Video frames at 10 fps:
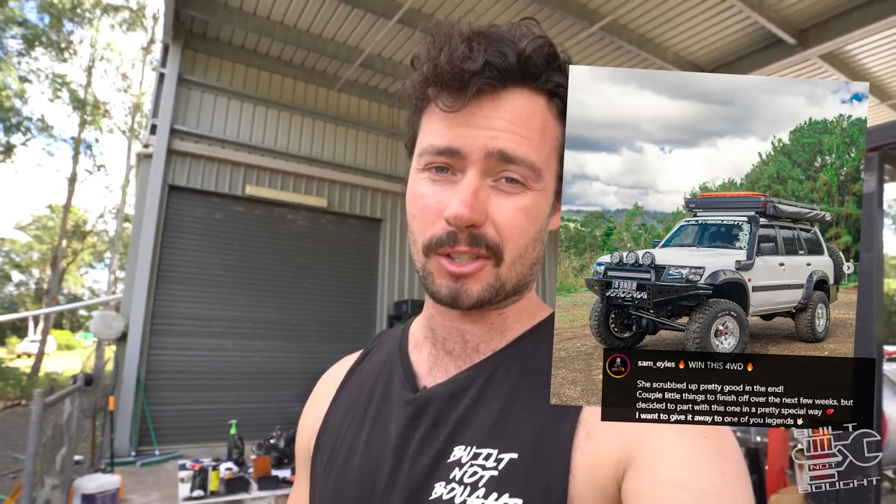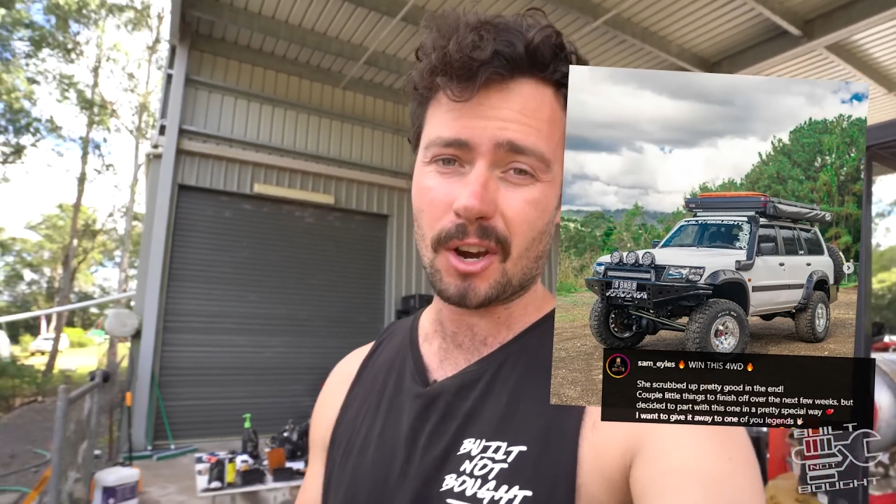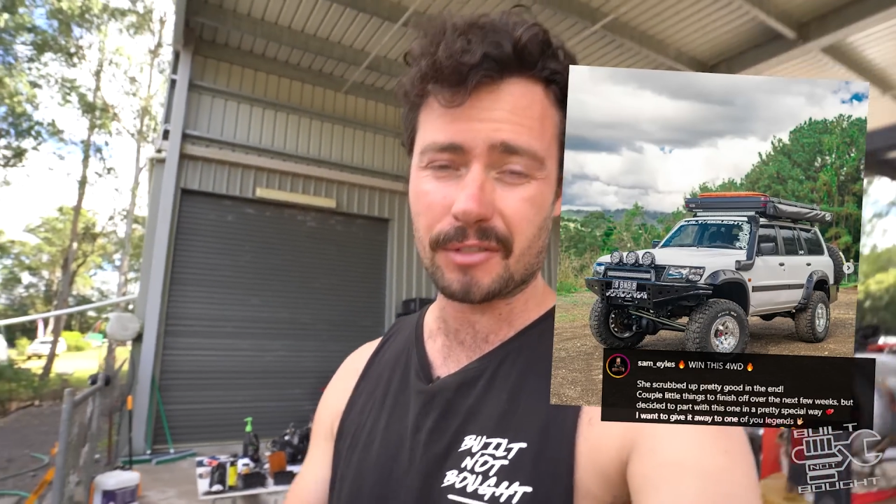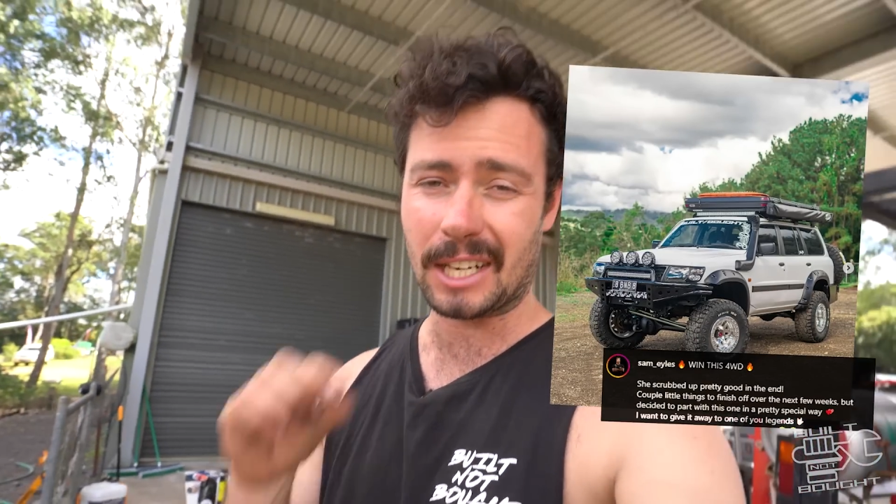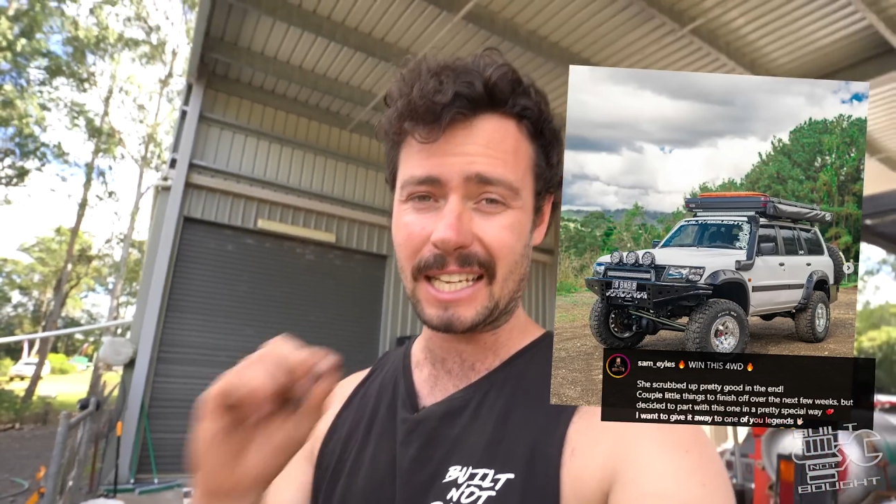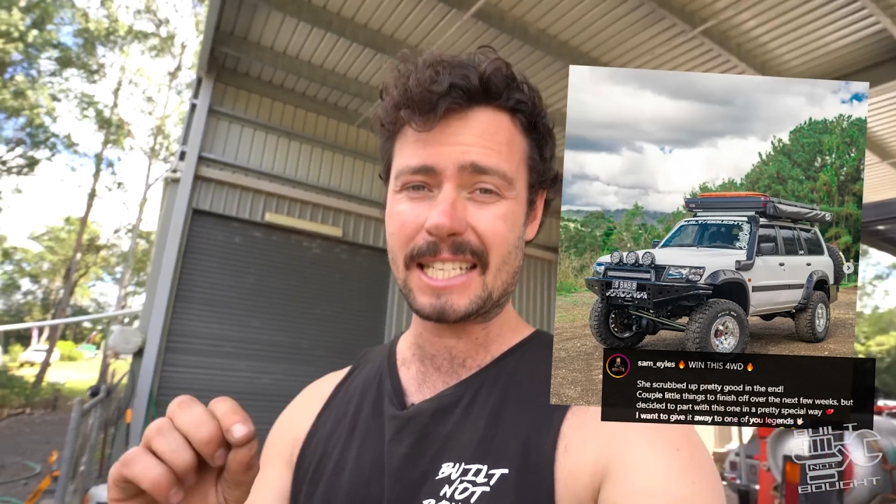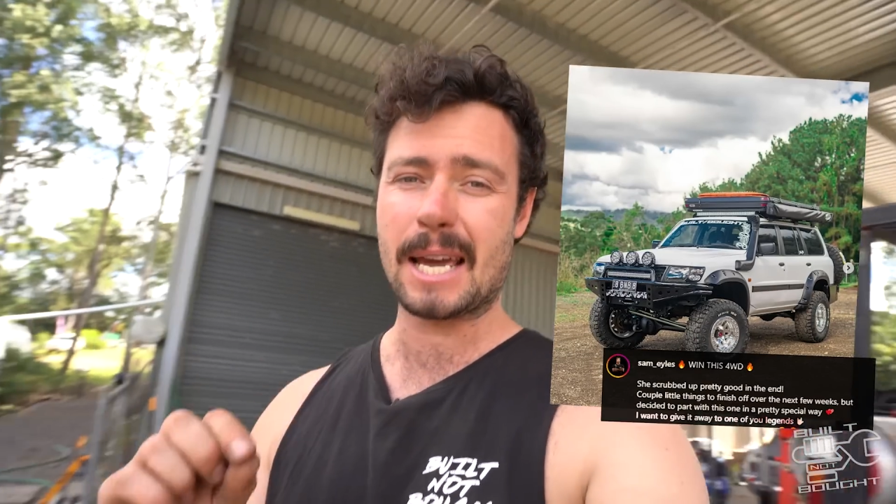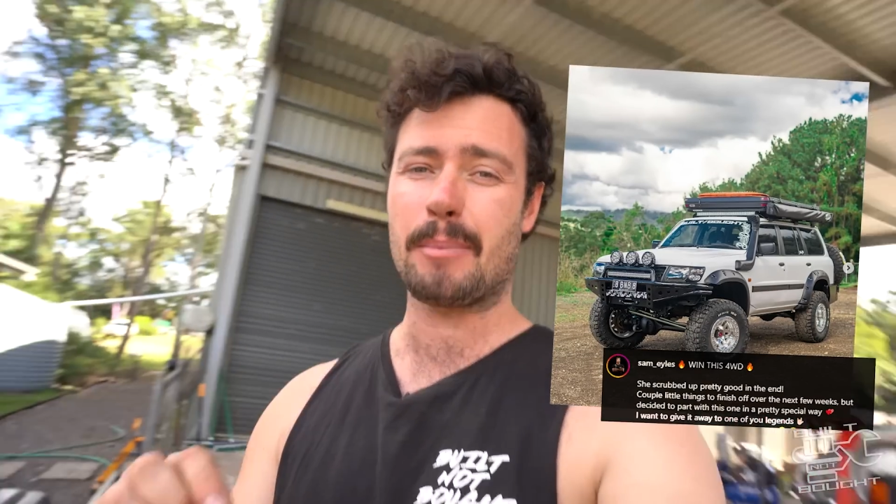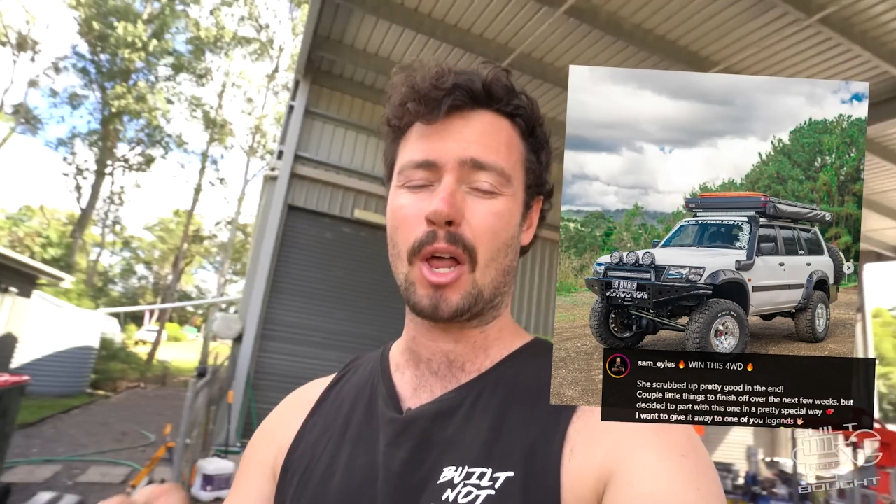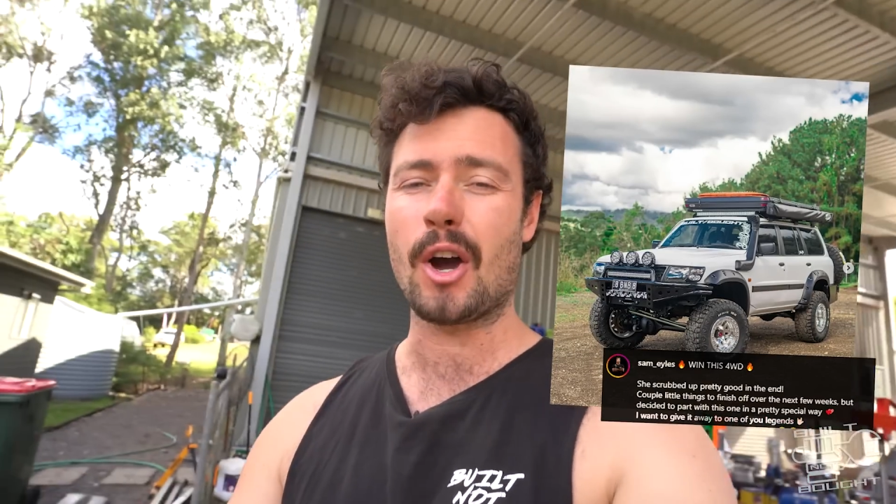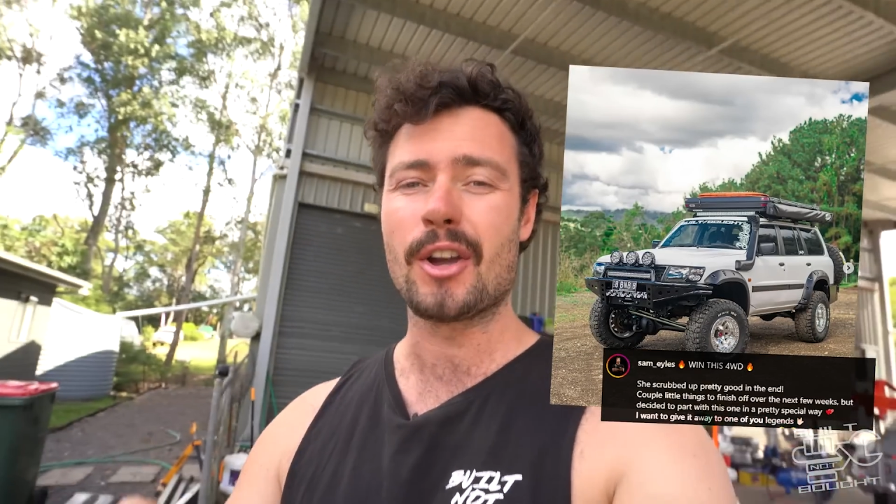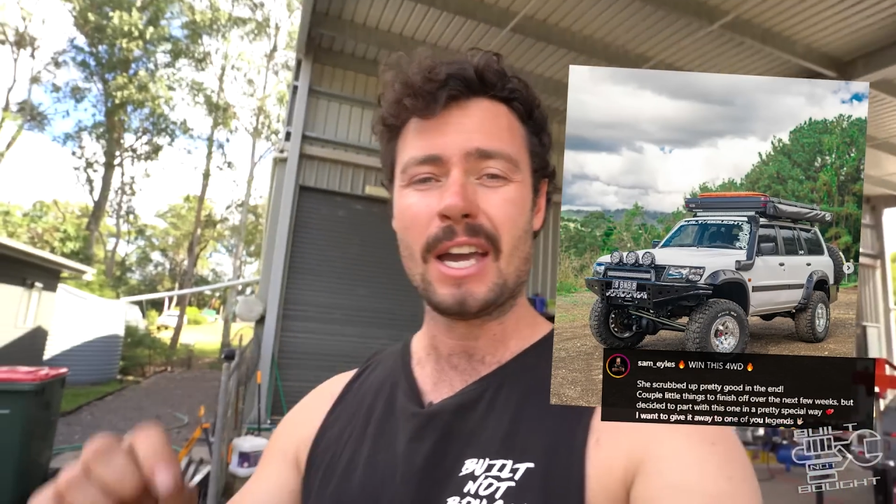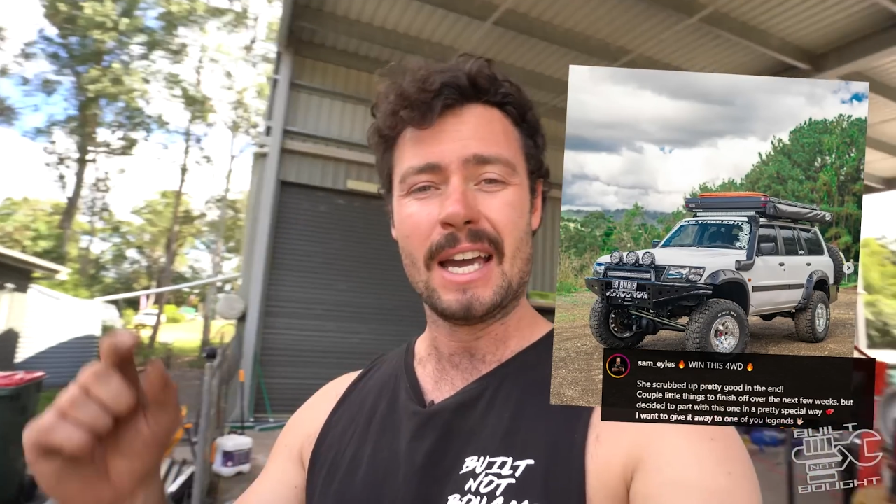So I've got a link down below.